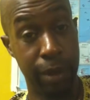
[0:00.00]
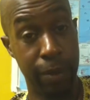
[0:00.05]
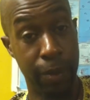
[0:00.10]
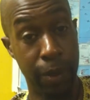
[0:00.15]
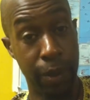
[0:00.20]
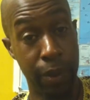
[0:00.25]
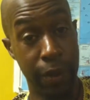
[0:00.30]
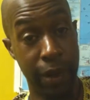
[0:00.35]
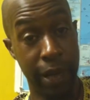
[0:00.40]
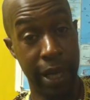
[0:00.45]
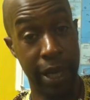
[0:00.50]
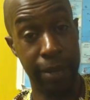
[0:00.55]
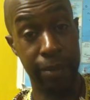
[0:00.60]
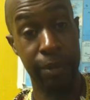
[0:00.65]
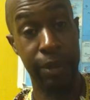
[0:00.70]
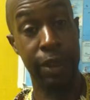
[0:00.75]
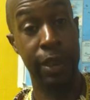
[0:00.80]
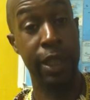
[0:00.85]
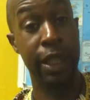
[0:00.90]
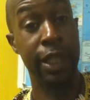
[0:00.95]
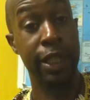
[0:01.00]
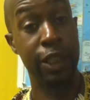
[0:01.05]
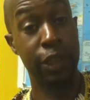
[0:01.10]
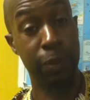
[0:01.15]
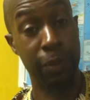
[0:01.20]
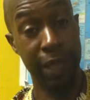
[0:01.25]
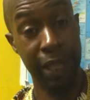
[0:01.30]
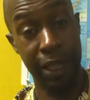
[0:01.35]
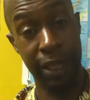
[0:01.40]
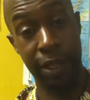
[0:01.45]
programs
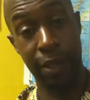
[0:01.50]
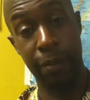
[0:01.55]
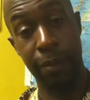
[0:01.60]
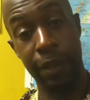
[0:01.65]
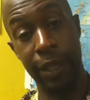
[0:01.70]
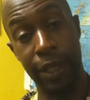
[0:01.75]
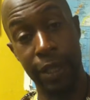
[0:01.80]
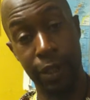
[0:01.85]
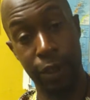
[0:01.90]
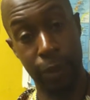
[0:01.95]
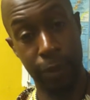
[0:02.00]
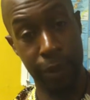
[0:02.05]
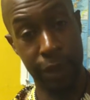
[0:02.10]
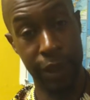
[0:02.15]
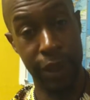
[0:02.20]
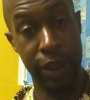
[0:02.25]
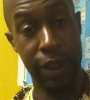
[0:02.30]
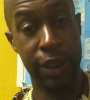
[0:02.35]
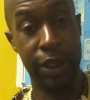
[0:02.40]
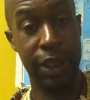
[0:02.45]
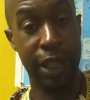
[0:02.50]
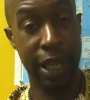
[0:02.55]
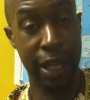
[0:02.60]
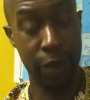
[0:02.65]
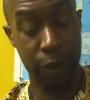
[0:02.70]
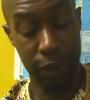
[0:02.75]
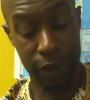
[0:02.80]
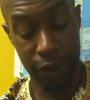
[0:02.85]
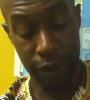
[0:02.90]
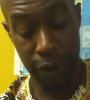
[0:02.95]
speaking of political prisoners
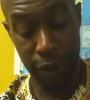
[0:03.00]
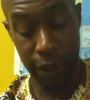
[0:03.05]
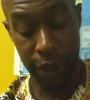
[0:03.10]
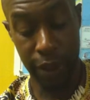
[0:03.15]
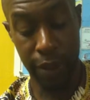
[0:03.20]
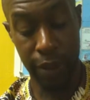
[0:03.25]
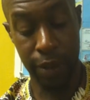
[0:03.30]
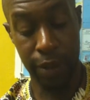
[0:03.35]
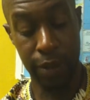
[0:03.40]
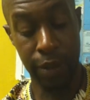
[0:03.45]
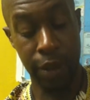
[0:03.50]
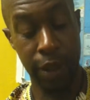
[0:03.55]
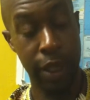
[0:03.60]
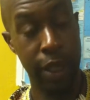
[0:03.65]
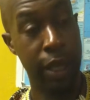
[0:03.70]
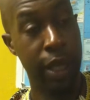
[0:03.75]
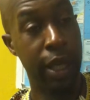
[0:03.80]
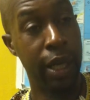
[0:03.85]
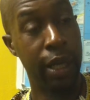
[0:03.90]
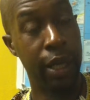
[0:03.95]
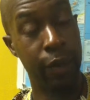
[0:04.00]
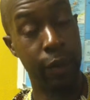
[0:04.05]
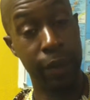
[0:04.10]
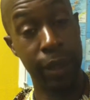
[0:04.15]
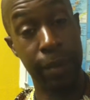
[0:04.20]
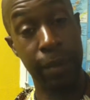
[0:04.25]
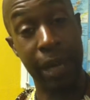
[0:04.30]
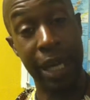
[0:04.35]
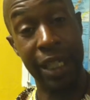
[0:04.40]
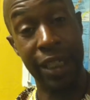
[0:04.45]
and what's going on
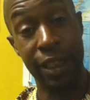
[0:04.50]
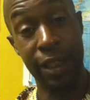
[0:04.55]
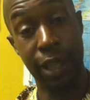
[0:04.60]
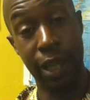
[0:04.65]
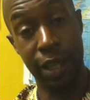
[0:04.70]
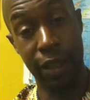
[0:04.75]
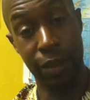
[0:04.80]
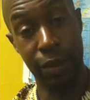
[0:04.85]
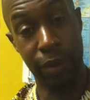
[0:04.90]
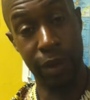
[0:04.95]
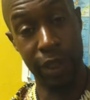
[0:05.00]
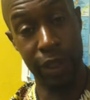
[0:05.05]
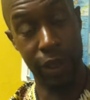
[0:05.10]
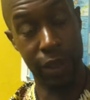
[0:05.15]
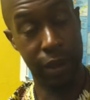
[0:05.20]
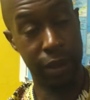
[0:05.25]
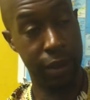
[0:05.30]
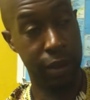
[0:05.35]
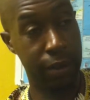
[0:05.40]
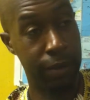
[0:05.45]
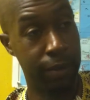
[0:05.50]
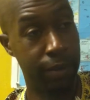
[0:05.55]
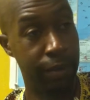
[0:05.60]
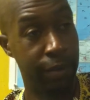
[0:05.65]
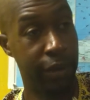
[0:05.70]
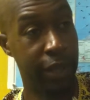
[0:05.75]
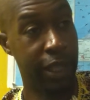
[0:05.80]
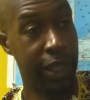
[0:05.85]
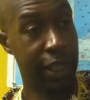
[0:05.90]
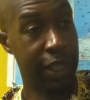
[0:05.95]
with mass incarceration
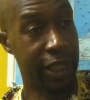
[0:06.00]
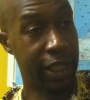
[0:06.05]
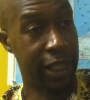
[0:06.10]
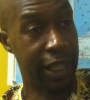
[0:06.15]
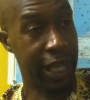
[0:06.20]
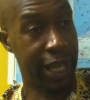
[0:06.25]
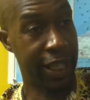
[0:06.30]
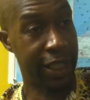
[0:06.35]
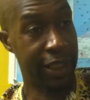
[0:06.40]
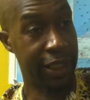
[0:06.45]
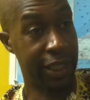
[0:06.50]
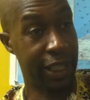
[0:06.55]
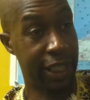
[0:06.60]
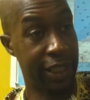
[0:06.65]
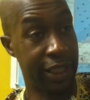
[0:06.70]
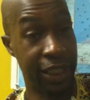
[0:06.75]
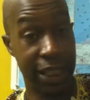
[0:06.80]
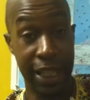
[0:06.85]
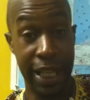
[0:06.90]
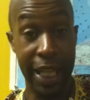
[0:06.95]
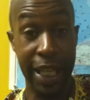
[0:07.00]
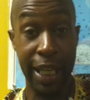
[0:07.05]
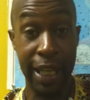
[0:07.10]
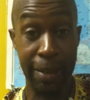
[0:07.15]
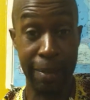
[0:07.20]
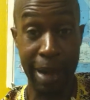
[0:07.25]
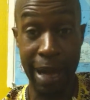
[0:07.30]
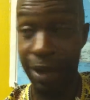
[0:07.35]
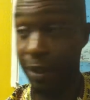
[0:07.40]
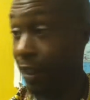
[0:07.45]
in the United States, and they
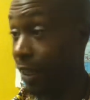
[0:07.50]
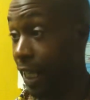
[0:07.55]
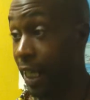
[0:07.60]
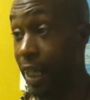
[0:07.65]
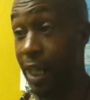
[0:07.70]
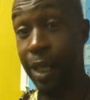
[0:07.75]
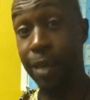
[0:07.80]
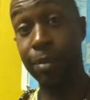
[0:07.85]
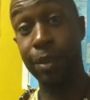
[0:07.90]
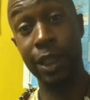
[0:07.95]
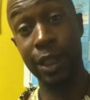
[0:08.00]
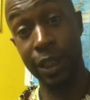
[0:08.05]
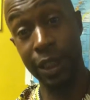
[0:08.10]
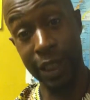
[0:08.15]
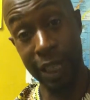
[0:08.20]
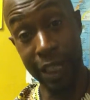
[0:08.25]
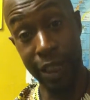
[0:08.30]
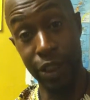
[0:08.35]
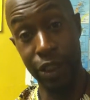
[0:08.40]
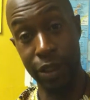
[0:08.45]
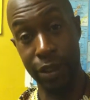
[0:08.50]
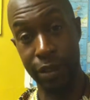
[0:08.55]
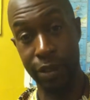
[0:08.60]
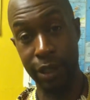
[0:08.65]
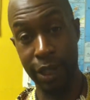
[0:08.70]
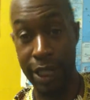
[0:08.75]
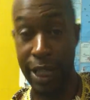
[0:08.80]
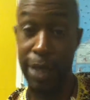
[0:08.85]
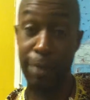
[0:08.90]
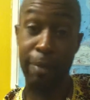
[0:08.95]
come out and they come to the station
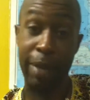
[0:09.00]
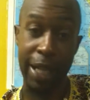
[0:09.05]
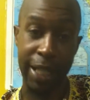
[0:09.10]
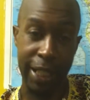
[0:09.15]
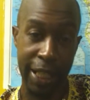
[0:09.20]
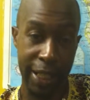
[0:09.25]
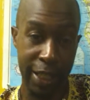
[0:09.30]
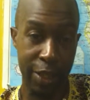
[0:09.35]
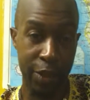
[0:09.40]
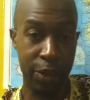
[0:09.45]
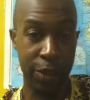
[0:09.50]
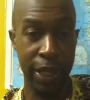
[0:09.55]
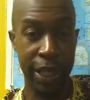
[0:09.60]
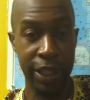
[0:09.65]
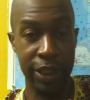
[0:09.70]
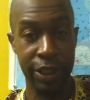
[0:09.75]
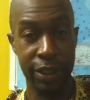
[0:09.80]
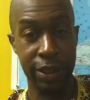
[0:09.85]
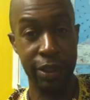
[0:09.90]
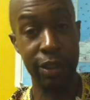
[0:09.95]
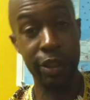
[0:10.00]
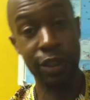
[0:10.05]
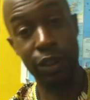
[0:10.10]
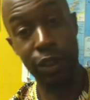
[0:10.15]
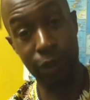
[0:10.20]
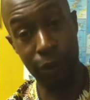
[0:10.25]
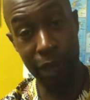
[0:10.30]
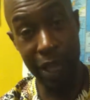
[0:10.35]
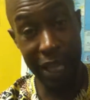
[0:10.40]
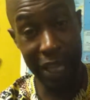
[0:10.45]
and they make their donations.
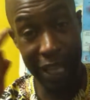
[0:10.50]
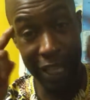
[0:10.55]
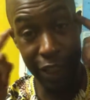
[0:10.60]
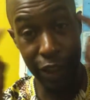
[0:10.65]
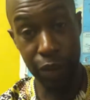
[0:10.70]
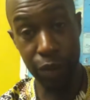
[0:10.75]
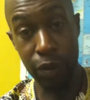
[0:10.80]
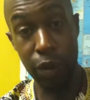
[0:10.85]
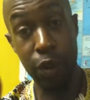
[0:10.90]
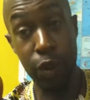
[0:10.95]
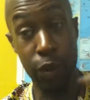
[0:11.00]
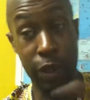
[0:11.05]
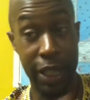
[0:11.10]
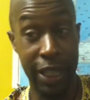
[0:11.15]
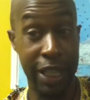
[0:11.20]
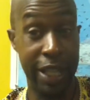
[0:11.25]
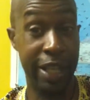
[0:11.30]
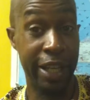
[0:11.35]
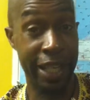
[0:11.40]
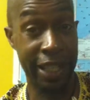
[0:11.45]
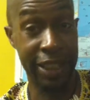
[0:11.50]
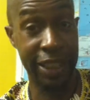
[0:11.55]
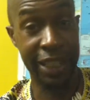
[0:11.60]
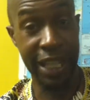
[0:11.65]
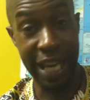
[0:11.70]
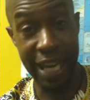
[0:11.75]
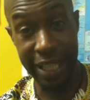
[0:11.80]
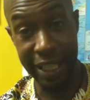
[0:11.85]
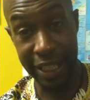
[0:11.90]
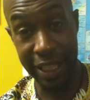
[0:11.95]
So that lets you know that they're
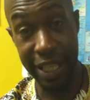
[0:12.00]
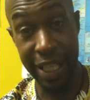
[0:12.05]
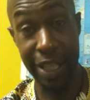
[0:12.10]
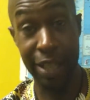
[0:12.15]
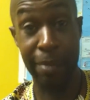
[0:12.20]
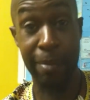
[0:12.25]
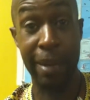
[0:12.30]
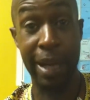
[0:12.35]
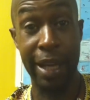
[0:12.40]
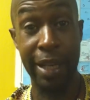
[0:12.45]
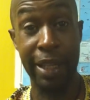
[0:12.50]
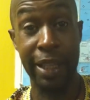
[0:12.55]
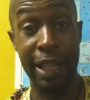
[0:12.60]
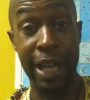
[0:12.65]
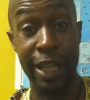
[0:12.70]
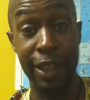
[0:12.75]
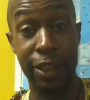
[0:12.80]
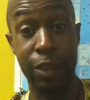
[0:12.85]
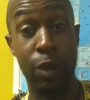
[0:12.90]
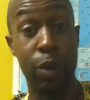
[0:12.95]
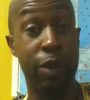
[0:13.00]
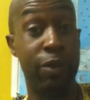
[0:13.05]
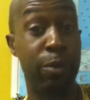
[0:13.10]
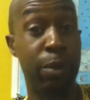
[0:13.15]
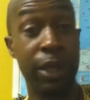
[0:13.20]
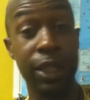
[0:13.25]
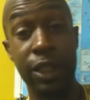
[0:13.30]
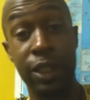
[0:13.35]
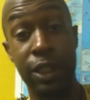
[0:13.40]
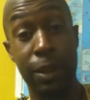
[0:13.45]
inside and thinking about it now. So if
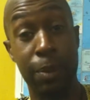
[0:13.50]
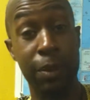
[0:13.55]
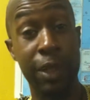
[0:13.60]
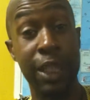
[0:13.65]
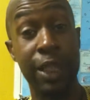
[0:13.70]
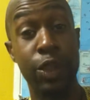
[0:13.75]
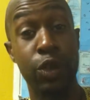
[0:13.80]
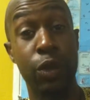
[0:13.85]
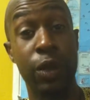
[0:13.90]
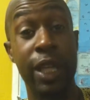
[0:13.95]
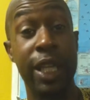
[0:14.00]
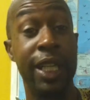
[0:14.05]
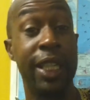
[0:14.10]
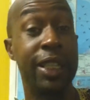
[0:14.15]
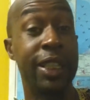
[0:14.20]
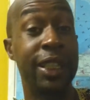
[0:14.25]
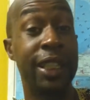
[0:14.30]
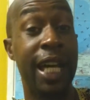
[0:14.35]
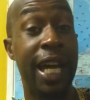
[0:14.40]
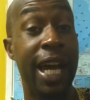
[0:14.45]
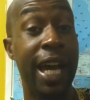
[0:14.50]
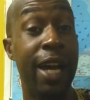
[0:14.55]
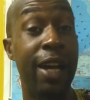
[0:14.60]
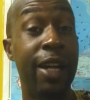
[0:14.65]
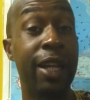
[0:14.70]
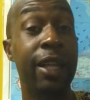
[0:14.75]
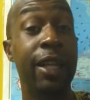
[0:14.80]
brothers are being trained inside